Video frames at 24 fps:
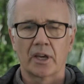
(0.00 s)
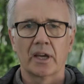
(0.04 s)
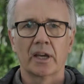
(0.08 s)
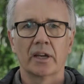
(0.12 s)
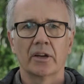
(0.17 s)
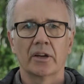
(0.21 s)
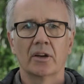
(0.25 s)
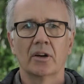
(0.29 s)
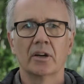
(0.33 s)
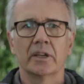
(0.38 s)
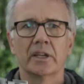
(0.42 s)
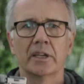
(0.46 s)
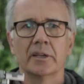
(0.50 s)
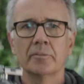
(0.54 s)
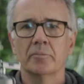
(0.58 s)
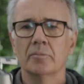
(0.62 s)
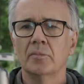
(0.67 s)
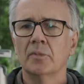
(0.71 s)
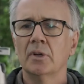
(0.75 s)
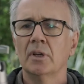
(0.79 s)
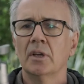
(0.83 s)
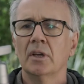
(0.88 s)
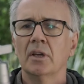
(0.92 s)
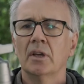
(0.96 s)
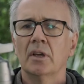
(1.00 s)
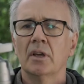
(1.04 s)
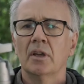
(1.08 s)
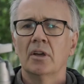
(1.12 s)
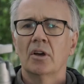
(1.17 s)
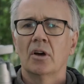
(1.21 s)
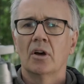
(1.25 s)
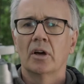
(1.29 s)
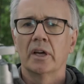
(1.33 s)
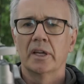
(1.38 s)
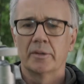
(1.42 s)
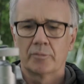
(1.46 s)
I
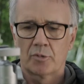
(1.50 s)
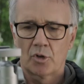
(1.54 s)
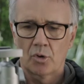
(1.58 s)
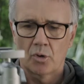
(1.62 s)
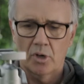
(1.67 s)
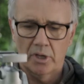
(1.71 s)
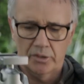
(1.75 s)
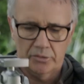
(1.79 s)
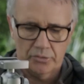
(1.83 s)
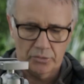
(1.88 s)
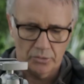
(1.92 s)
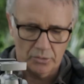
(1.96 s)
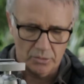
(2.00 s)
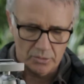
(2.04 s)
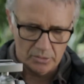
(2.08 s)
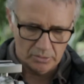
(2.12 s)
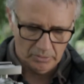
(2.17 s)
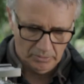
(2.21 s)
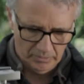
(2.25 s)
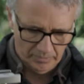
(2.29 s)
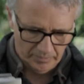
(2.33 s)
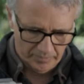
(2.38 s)
am quite tall.